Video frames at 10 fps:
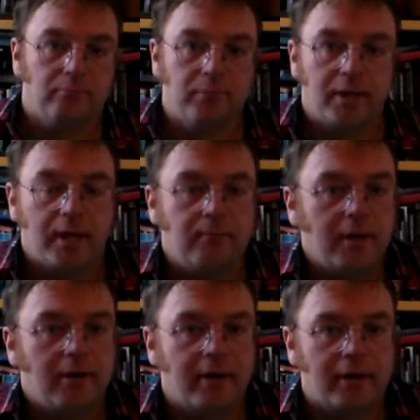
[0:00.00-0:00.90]
became
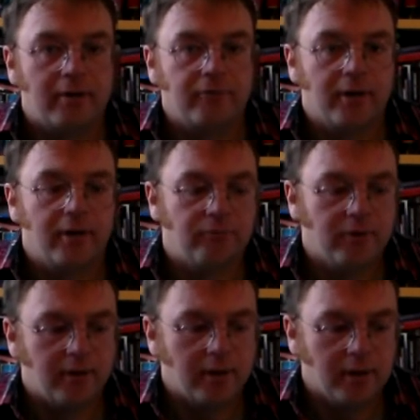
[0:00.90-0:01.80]
their aircraft carrier
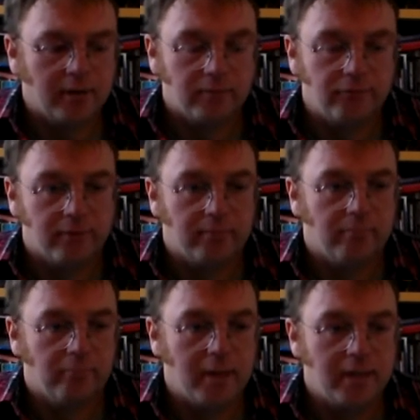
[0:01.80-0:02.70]
for
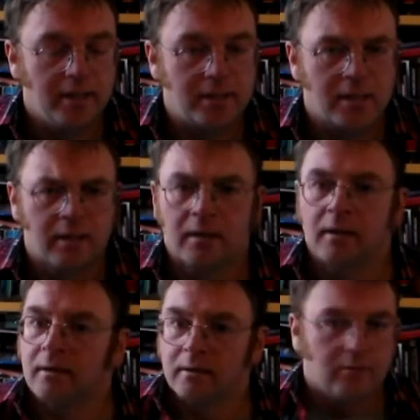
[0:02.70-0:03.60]
many years.
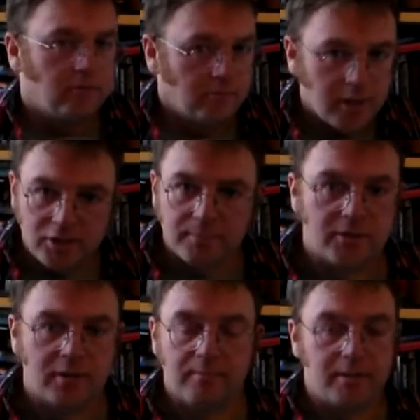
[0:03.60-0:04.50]

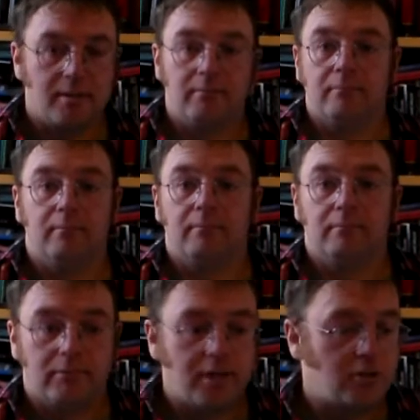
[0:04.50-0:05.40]
HMS Hermes,
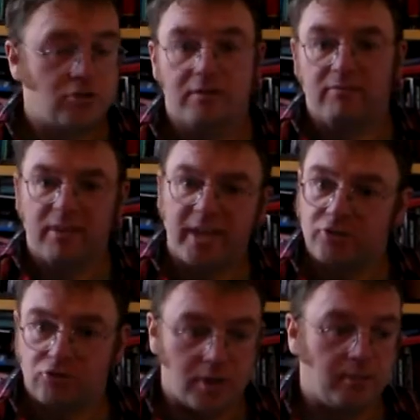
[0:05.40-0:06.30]
the history of
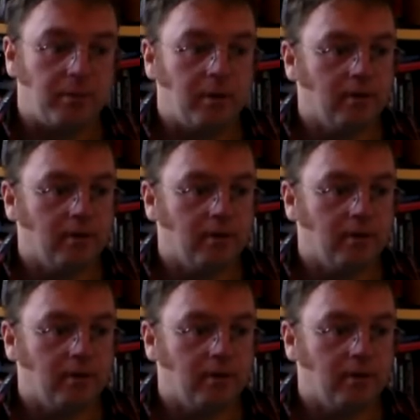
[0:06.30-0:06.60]
that ship,